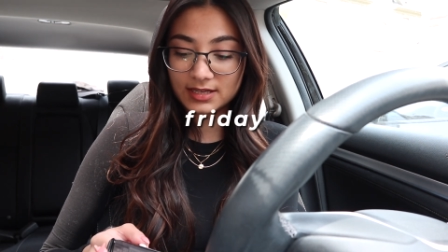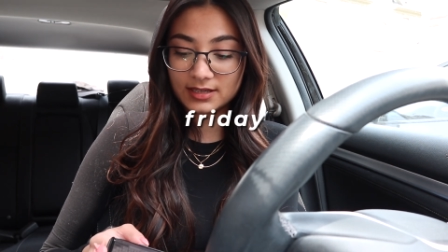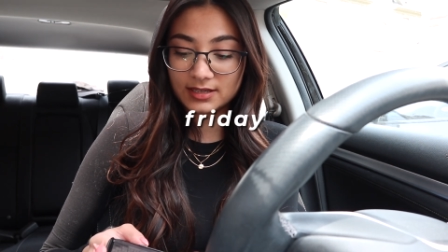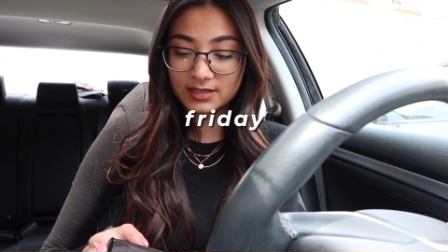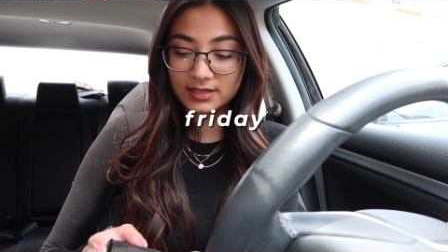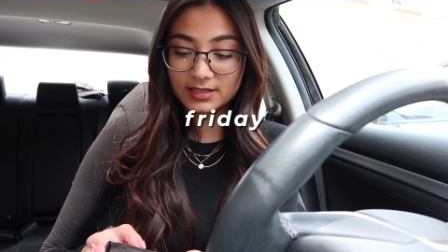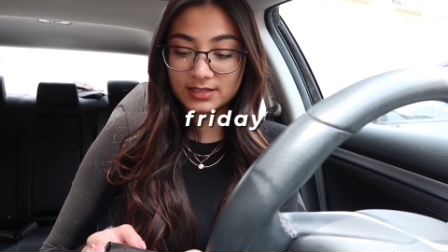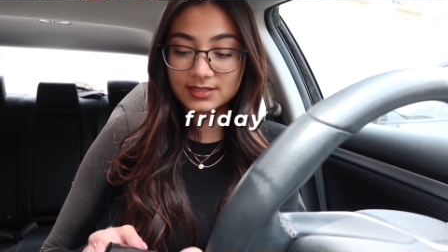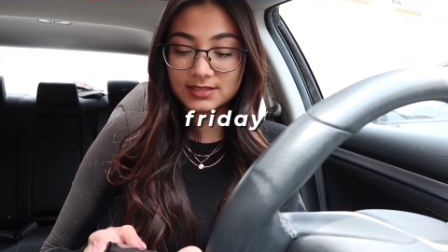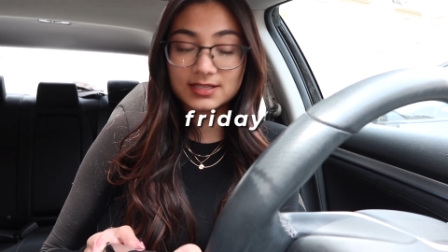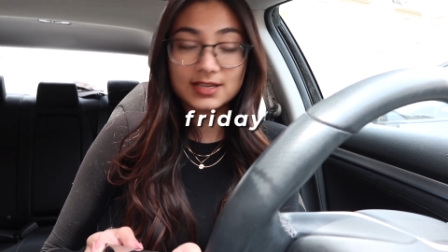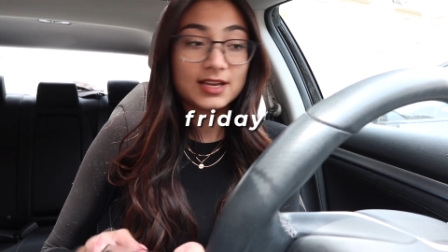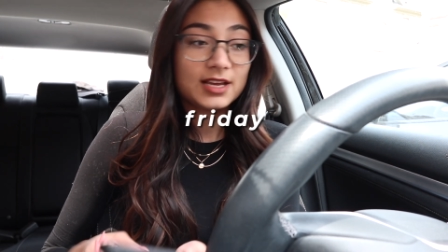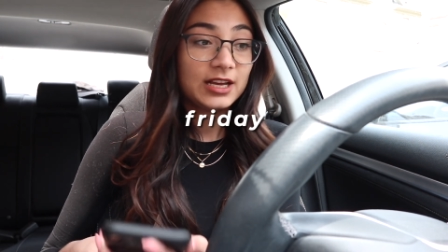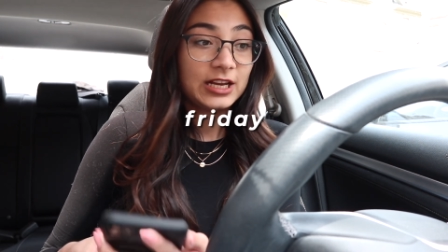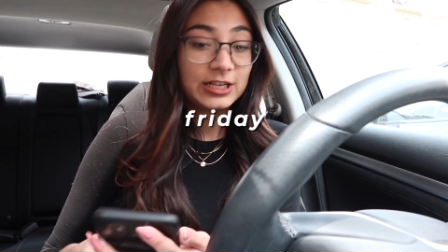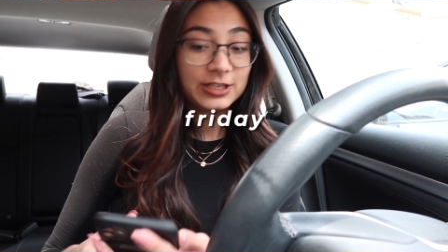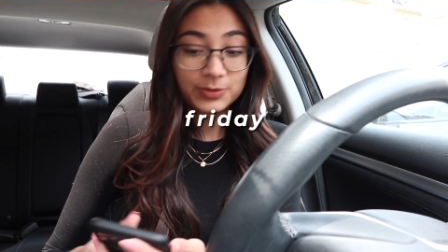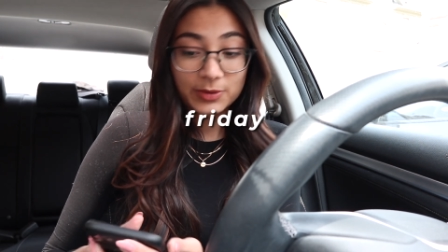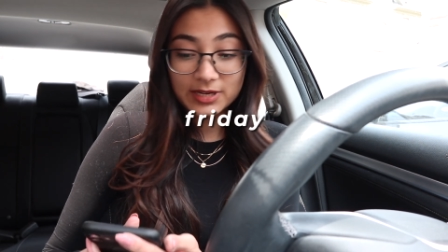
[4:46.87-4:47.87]
It is
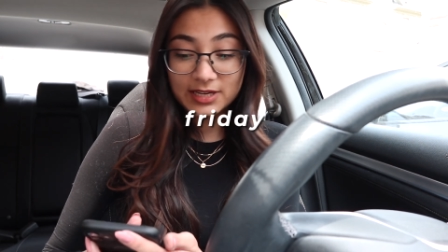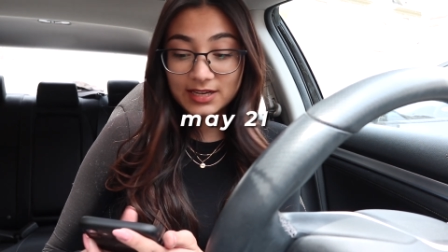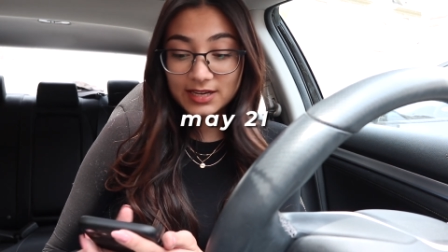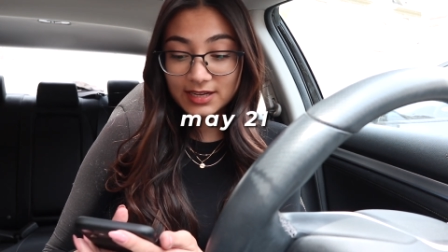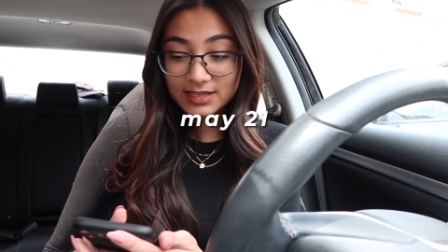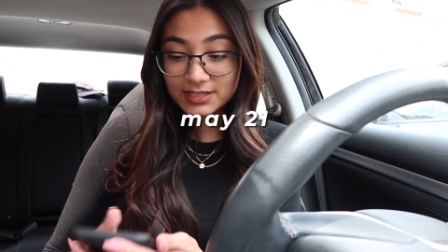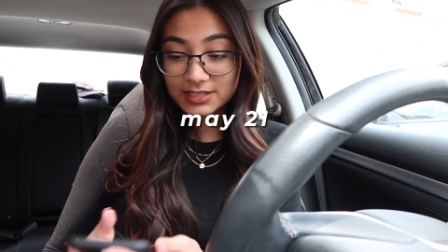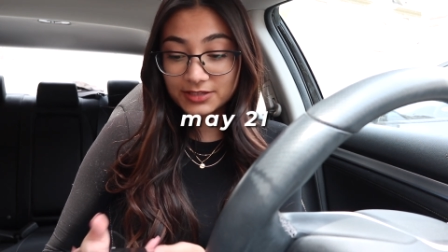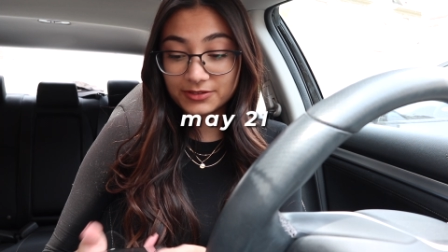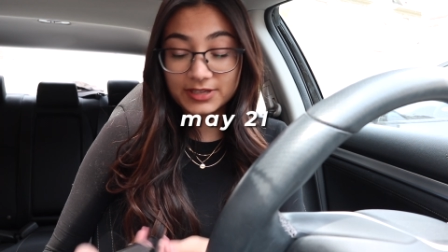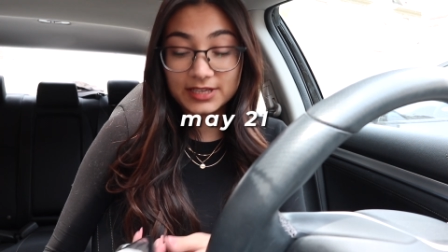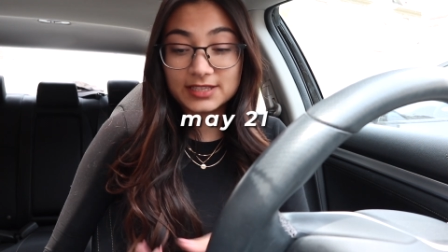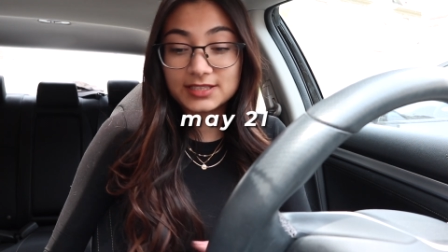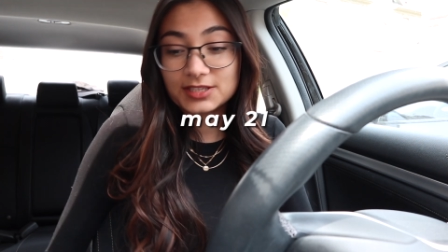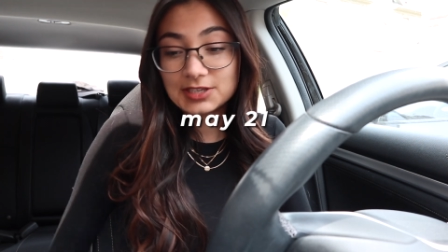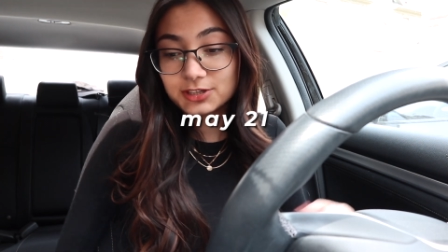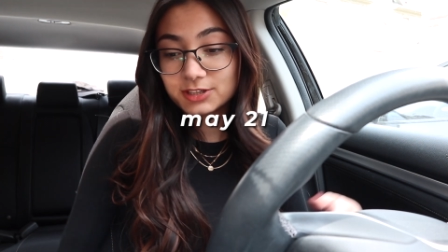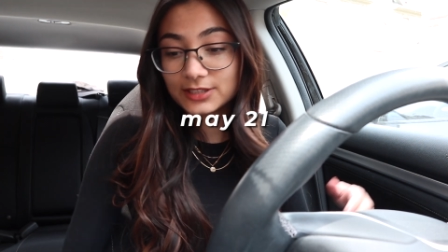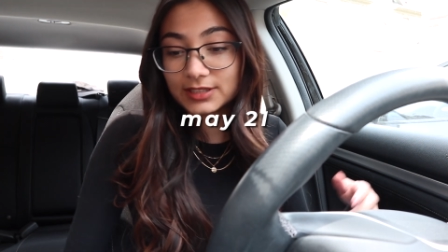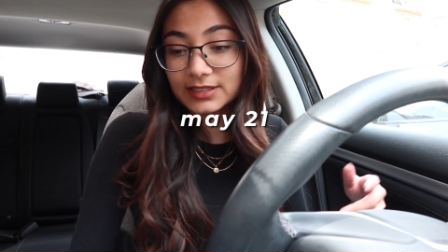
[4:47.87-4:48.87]
29 degrees
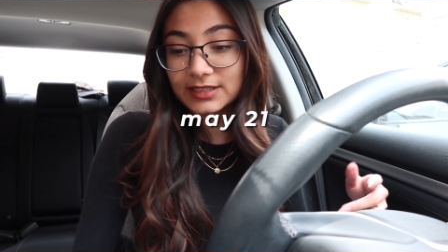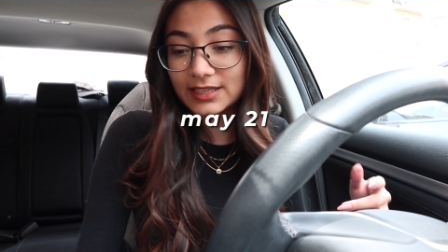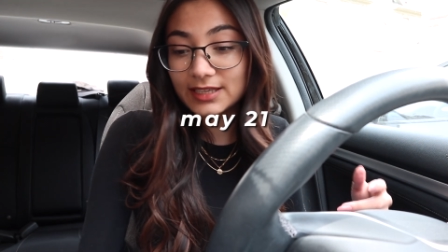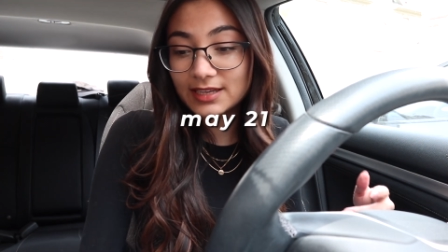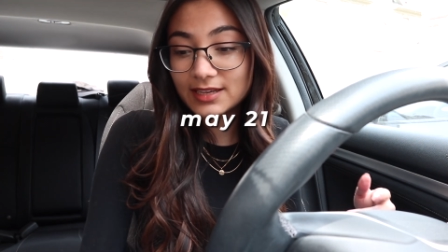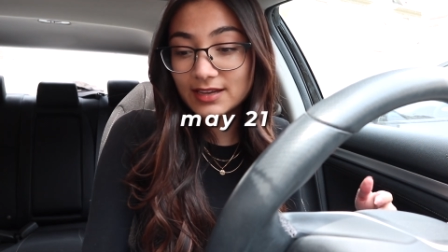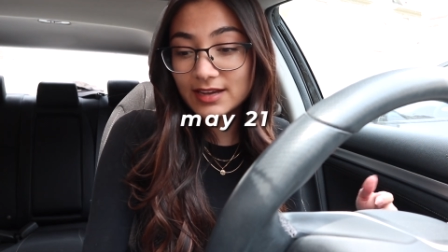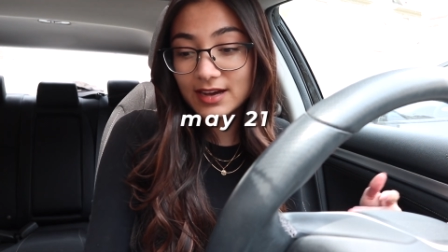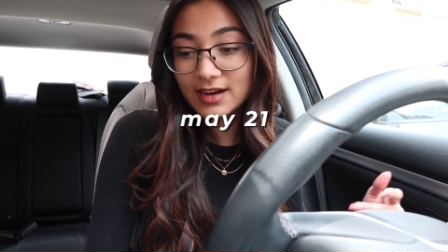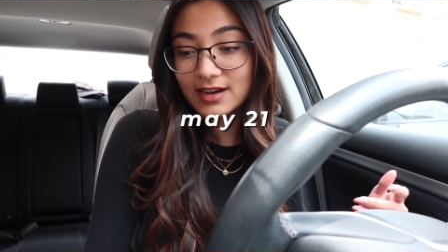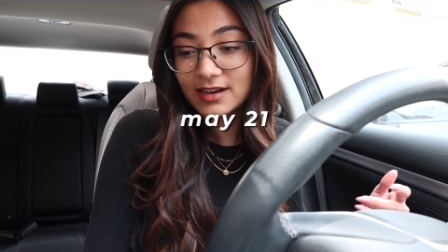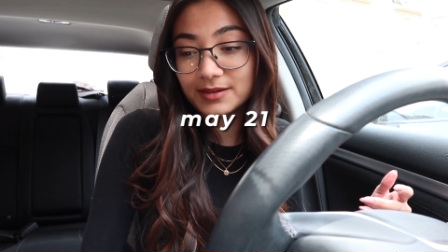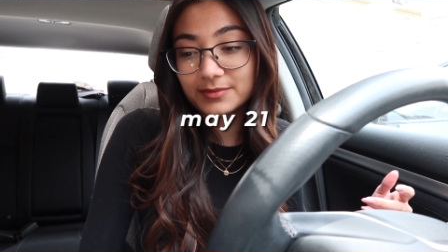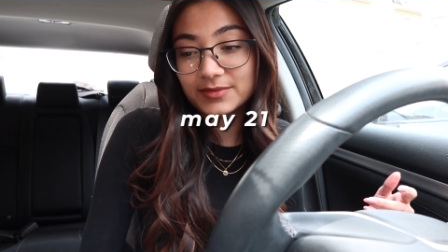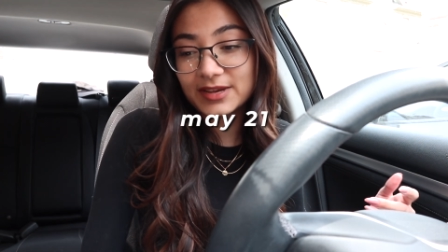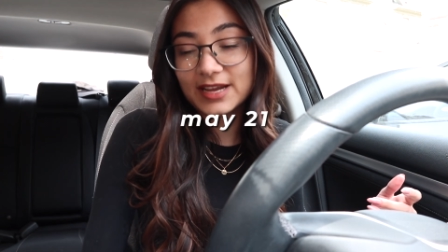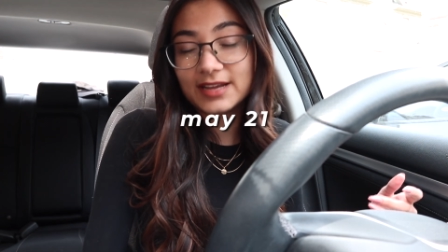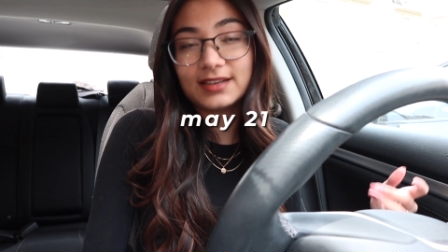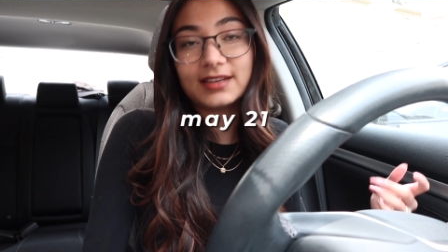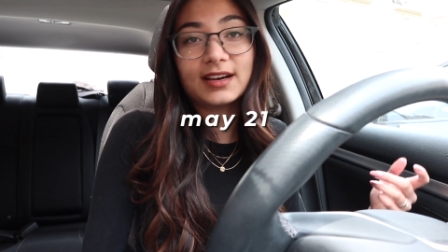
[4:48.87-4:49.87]
currently,
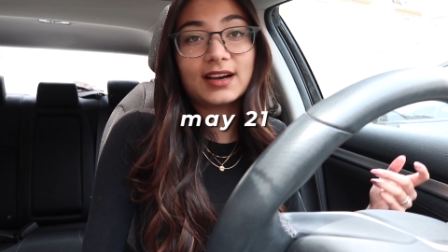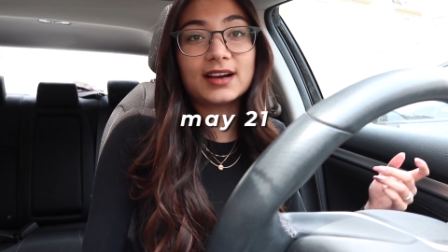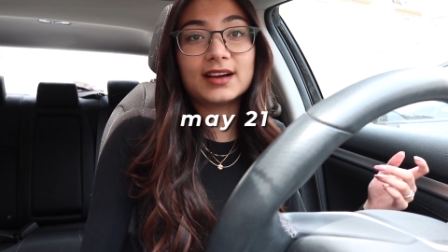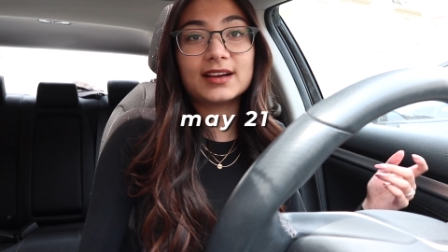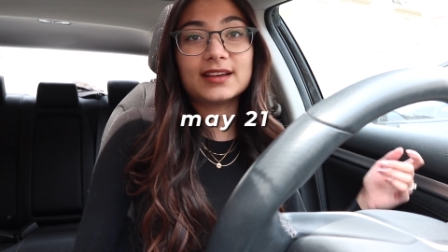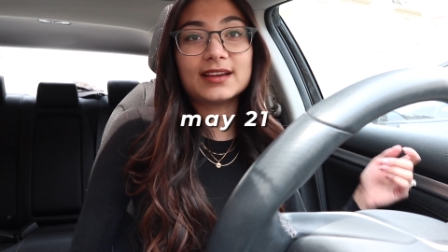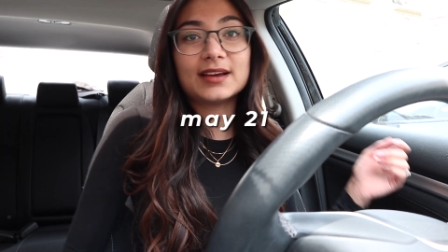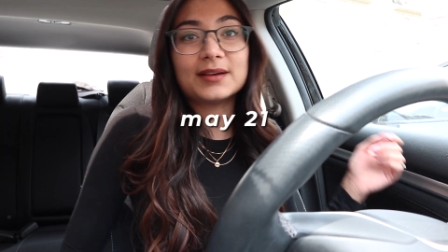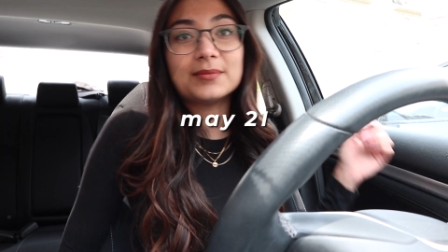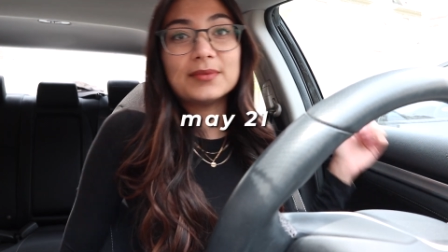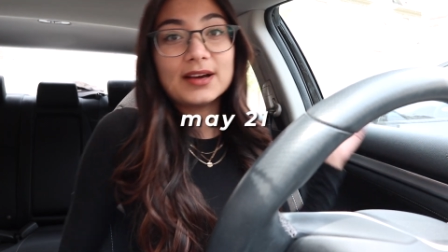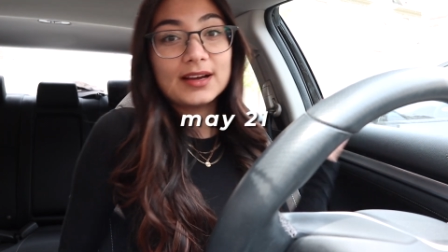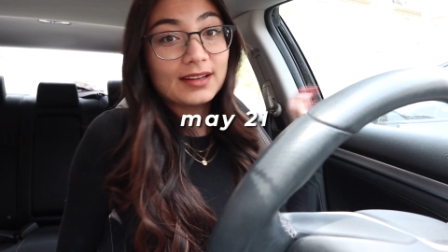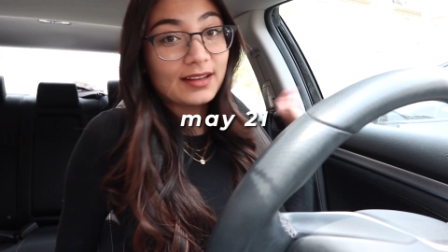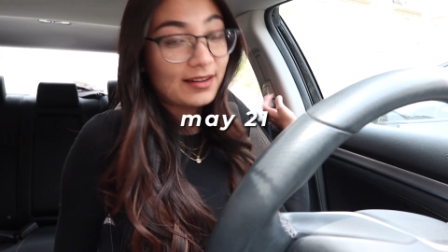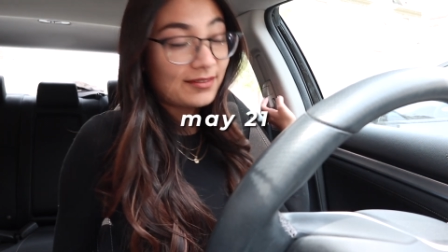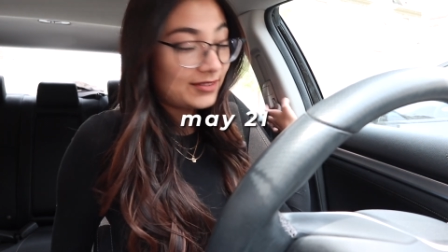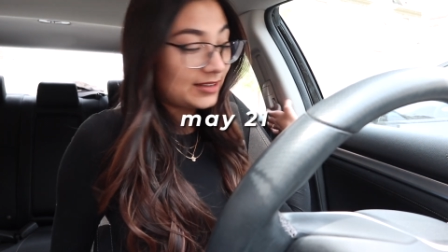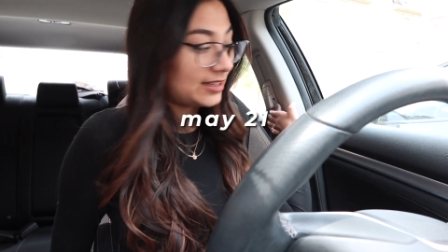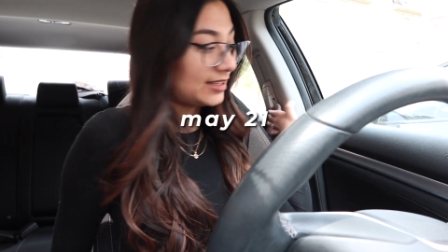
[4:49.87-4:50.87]
um, and I am
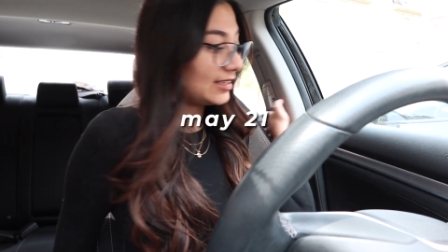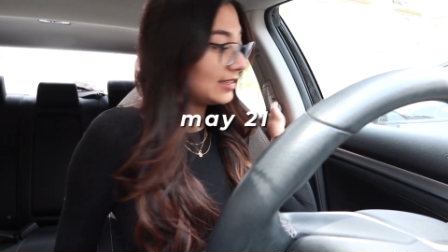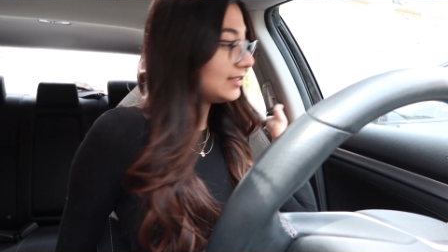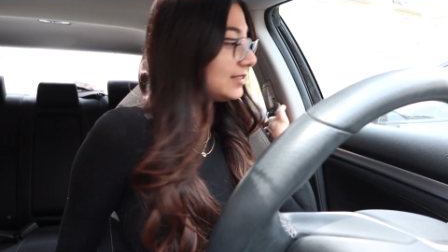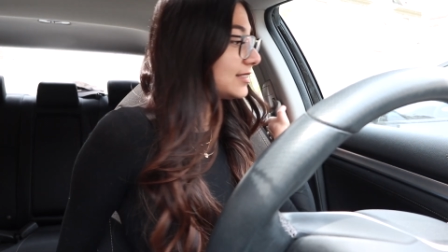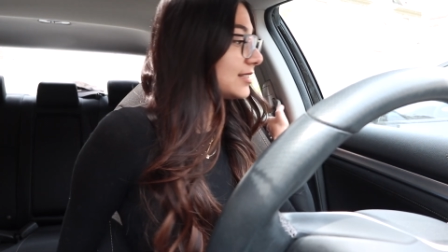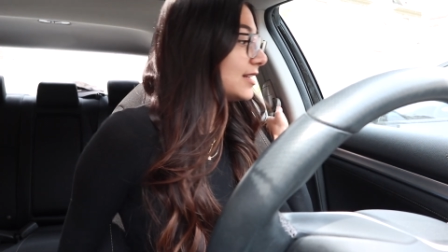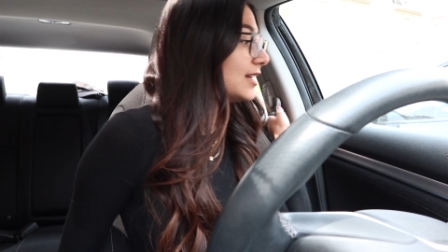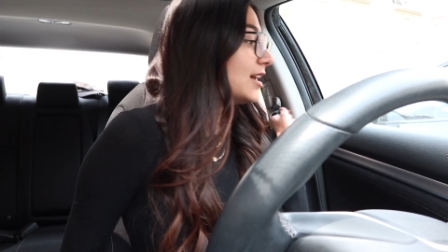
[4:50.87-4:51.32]
loving it.